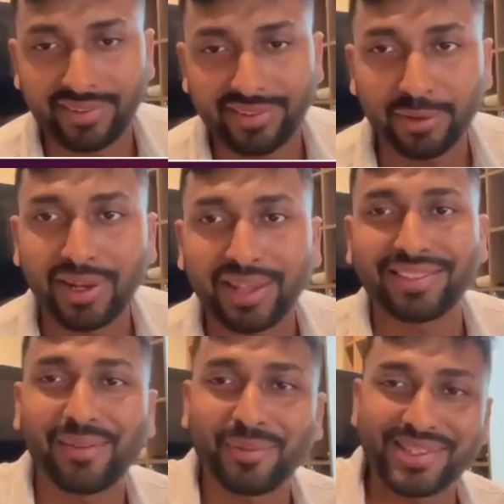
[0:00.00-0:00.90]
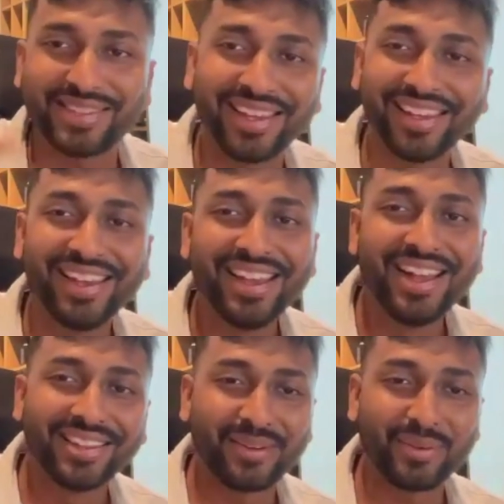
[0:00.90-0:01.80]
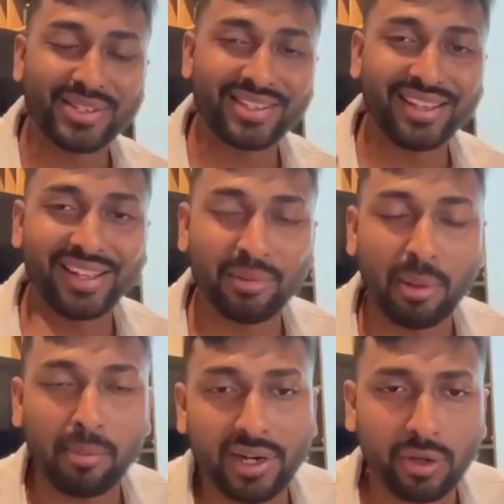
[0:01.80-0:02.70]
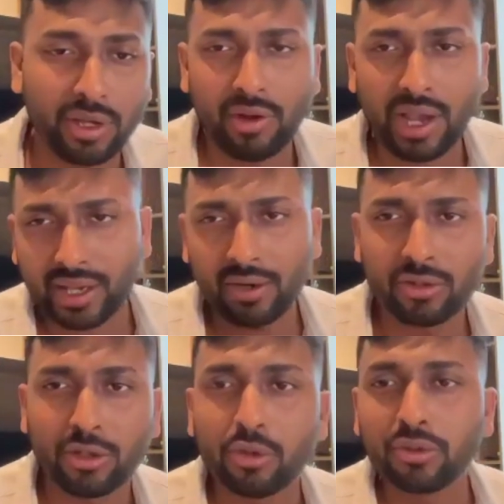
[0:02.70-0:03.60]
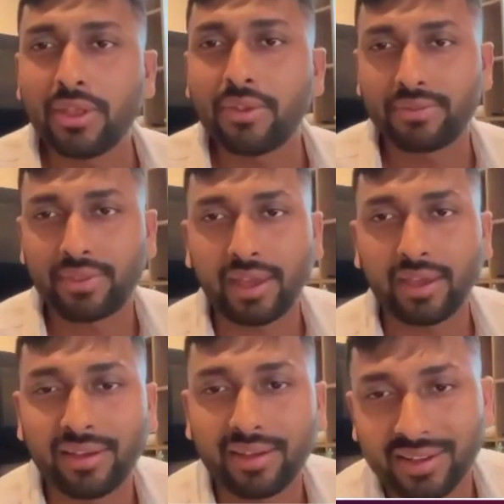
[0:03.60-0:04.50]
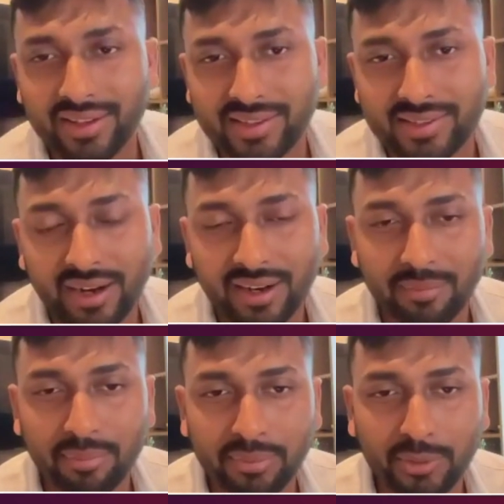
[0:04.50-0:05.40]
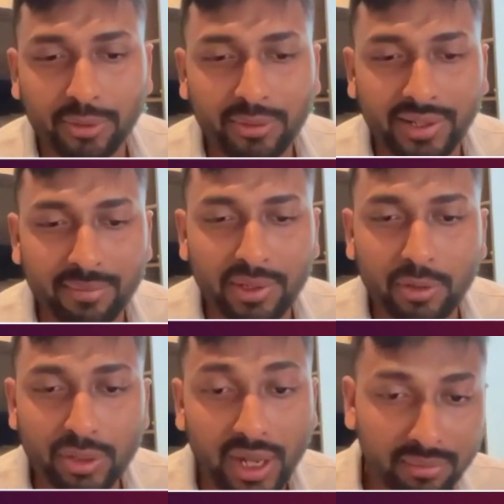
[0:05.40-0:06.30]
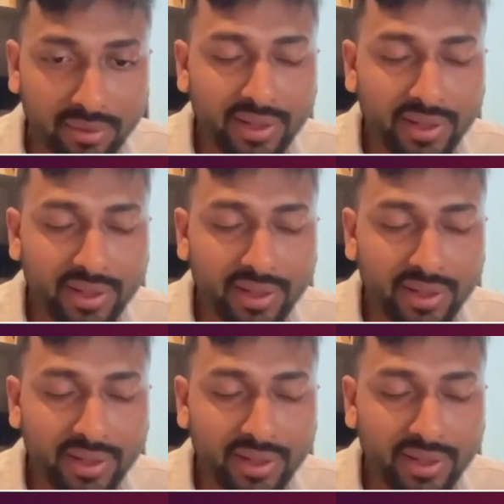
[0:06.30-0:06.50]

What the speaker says: Like that was that was in my mind. Okay, I can also do this thing, startup. So let me do that.